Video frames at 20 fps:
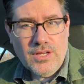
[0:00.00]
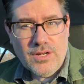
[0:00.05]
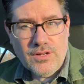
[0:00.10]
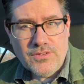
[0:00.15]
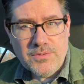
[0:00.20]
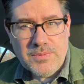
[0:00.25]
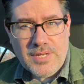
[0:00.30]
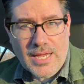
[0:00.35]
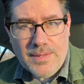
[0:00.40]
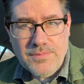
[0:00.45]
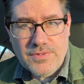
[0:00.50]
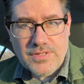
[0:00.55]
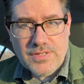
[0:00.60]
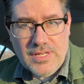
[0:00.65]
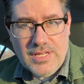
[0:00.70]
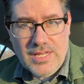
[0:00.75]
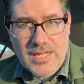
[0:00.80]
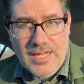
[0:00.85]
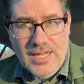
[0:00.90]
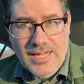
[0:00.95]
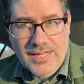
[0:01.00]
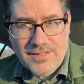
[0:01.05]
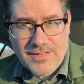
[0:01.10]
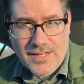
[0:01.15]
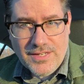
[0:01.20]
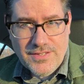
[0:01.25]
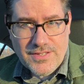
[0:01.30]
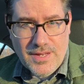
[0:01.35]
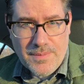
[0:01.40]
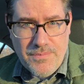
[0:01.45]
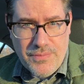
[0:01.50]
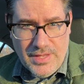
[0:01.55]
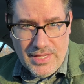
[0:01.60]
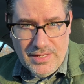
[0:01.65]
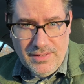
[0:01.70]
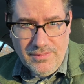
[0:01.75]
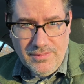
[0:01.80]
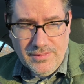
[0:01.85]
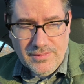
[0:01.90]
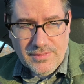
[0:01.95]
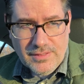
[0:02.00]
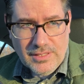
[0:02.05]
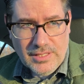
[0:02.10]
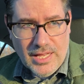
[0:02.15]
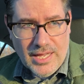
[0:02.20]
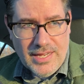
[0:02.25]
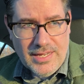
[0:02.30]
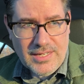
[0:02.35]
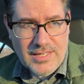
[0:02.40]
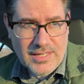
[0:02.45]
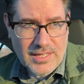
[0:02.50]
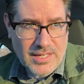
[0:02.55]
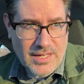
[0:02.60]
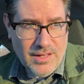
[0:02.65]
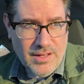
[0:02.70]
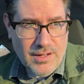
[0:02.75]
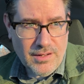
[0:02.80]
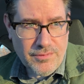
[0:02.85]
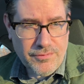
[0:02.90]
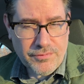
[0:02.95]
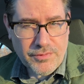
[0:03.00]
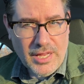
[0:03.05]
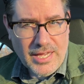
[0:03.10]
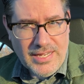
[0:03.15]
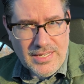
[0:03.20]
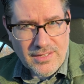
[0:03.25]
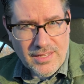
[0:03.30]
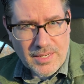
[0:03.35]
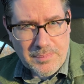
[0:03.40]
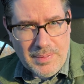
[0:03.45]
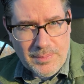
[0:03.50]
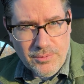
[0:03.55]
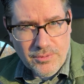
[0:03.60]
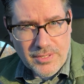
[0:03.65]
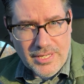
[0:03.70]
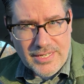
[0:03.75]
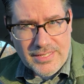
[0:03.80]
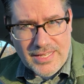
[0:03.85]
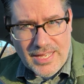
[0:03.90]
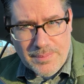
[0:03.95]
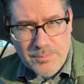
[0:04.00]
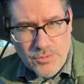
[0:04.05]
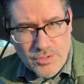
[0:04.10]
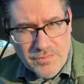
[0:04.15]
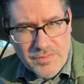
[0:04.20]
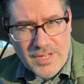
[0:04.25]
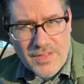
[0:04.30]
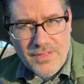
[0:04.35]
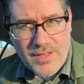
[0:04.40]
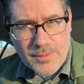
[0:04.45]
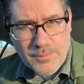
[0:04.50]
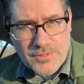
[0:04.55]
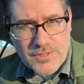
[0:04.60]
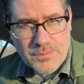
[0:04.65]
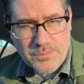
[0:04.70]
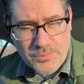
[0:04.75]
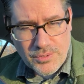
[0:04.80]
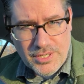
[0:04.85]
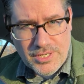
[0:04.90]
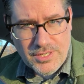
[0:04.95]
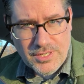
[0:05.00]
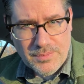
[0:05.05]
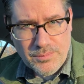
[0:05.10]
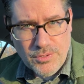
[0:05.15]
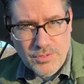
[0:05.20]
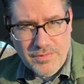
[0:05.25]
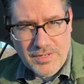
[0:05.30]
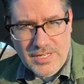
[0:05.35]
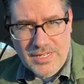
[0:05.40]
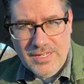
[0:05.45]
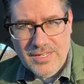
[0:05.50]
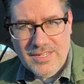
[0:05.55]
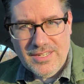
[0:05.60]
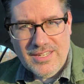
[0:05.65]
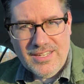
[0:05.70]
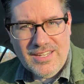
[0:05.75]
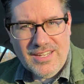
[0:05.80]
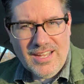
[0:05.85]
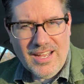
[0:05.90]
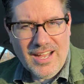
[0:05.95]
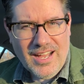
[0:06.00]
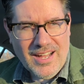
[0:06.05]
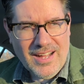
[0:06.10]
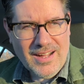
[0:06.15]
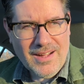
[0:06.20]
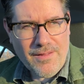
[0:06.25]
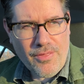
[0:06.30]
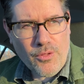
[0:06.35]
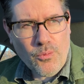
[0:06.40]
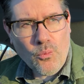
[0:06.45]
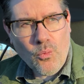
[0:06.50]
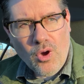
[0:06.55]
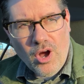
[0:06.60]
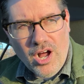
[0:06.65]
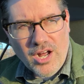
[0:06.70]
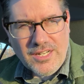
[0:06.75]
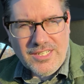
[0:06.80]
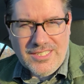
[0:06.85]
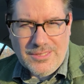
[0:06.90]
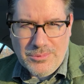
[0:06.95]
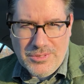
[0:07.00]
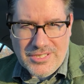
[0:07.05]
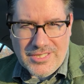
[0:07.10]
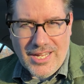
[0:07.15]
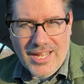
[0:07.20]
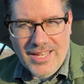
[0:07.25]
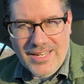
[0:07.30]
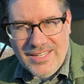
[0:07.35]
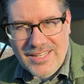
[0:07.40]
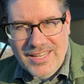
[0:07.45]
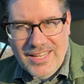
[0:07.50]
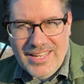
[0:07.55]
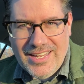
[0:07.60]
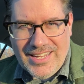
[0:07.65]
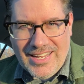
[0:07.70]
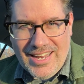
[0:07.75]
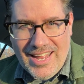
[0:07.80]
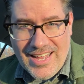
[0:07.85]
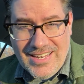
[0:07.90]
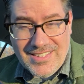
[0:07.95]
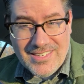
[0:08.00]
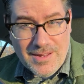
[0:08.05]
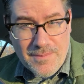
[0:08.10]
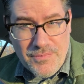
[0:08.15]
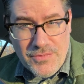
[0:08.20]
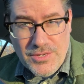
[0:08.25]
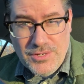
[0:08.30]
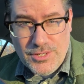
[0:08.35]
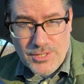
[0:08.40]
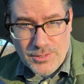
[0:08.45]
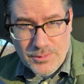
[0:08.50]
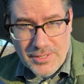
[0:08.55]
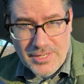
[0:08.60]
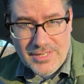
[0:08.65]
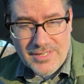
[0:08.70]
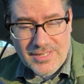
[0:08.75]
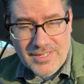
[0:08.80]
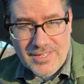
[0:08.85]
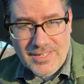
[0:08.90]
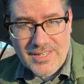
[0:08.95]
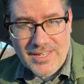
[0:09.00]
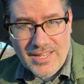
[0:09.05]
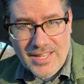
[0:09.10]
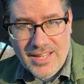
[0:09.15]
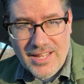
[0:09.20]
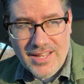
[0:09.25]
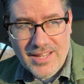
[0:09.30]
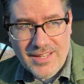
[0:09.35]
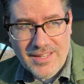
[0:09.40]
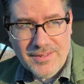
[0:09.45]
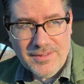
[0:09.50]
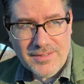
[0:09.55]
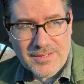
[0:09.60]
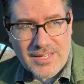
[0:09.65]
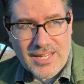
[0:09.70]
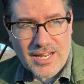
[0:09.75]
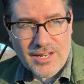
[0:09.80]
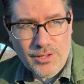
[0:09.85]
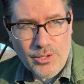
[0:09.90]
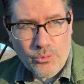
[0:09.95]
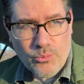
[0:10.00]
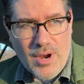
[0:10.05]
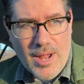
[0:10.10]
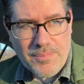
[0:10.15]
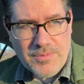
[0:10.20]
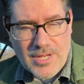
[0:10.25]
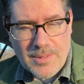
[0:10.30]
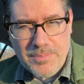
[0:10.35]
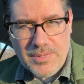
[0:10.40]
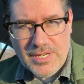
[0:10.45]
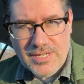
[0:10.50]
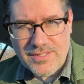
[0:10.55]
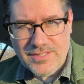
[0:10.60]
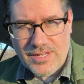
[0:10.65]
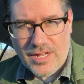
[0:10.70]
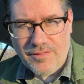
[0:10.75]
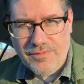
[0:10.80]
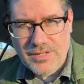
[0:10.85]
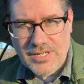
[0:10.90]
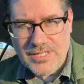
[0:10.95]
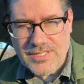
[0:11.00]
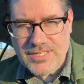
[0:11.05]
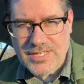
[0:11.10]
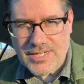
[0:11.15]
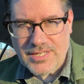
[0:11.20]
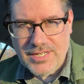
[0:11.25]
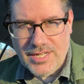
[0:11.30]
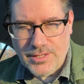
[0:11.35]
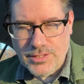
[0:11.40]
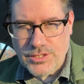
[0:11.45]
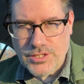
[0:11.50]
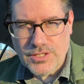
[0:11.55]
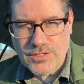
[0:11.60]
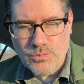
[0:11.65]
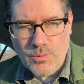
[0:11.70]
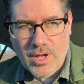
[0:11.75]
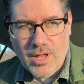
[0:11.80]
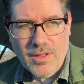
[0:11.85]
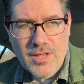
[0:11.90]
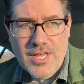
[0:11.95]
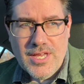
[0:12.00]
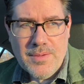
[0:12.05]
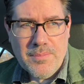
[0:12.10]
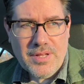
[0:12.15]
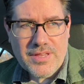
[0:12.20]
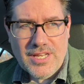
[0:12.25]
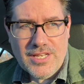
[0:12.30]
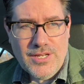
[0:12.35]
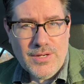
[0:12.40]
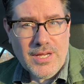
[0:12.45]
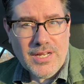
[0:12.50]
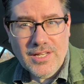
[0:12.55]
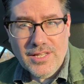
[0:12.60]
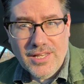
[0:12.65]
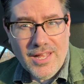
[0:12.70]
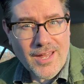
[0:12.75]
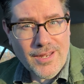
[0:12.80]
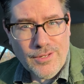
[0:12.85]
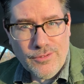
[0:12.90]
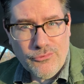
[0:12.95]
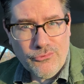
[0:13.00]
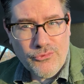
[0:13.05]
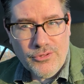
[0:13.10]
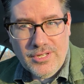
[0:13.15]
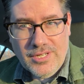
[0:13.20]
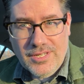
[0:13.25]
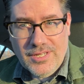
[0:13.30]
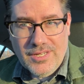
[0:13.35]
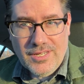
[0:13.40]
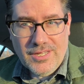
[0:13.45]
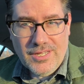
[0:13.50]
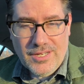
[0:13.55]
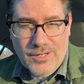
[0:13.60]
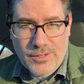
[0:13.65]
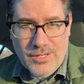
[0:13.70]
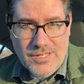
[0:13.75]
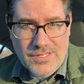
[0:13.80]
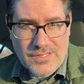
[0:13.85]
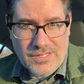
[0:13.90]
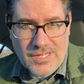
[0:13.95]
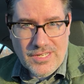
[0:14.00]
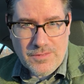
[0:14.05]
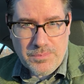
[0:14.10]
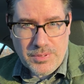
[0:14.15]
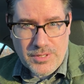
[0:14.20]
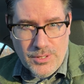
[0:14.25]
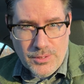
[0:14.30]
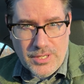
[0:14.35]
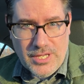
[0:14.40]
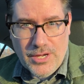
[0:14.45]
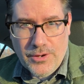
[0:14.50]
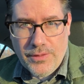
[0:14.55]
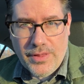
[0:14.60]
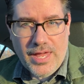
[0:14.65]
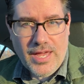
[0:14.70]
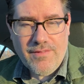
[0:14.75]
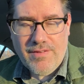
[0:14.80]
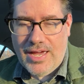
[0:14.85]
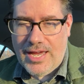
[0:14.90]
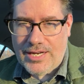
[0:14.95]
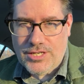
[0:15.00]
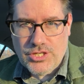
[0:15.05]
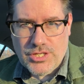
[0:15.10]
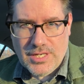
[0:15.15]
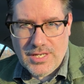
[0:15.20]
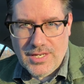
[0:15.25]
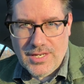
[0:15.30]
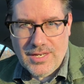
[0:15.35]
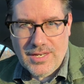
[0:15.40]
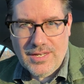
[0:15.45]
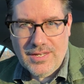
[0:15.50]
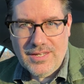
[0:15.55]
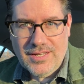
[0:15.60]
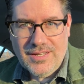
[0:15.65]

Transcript: sometimes he hits on something like Flight. A lot of people like that movie. I thought it was a pretty good movie. The Walk was kind of like, it had something to it. It got a little wrapped up in itself and its technology as well. But then you get a lot of, his Pinocchio live action,